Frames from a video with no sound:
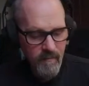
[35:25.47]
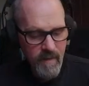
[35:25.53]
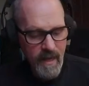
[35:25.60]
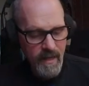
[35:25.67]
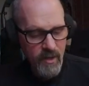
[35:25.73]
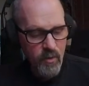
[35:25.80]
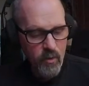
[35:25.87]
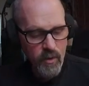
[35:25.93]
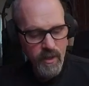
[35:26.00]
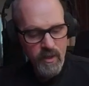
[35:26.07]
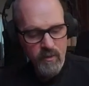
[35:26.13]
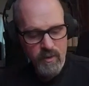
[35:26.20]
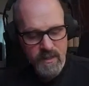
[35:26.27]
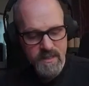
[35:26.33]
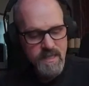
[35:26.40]
And according
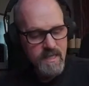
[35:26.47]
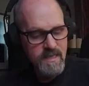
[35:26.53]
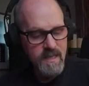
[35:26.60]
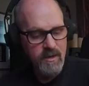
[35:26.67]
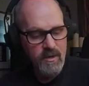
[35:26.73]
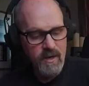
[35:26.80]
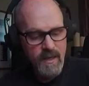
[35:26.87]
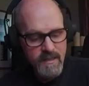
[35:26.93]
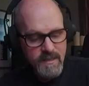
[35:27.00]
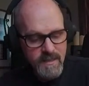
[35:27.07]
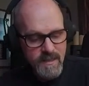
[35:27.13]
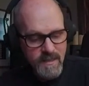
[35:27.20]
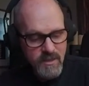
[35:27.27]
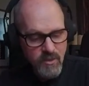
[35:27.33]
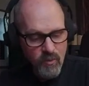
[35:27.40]
to what it says here, it
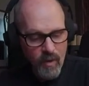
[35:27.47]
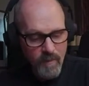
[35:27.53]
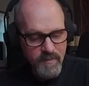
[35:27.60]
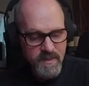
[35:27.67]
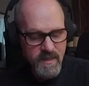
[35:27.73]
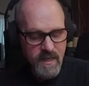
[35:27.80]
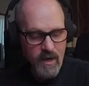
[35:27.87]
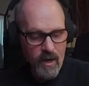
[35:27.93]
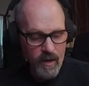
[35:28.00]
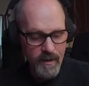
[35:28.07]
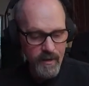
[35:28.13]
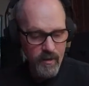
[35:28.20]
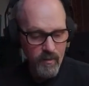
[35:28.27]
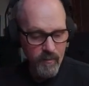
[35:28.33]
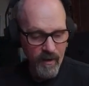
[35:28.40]
disrupts the
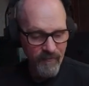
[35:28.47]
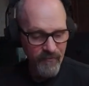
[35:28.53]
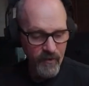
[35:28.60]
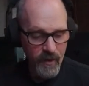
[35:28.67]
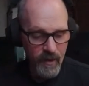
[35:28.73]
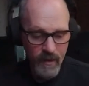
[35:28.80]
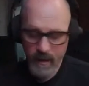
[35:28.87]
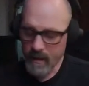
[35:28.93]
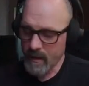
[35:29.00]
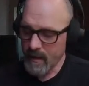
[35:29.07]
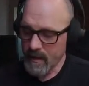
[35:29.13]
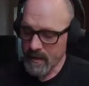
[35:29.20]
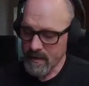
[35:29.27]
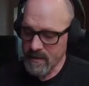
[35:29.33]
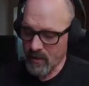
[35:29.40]
audio buffer.
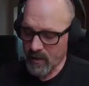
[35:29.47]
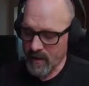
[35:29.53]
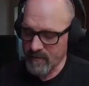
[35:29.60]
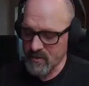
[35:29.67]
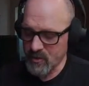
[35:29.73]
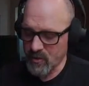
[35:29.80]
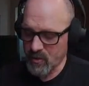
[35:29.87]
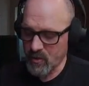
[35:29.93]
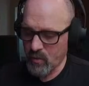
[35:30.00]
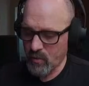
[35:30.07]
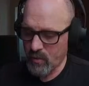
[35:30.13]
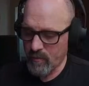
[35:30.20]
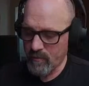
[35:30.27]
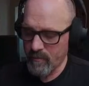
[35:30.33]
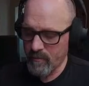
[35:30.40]
So it gives you a cool
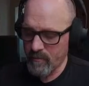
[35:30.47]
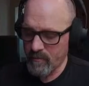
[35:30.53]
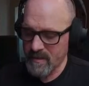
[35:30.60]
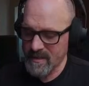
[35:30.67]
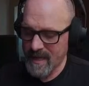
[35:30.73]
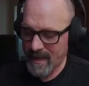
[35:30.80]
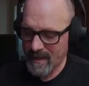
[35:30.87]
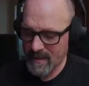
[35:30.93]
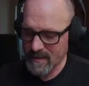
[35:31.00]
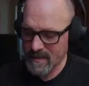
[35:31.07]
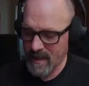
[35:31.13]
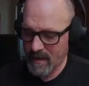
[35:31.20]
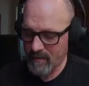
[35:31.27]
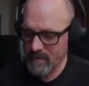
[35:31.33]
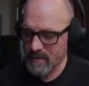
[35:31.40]
metallic
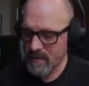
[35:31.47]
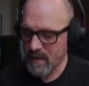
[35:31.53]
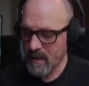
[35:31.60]
sound.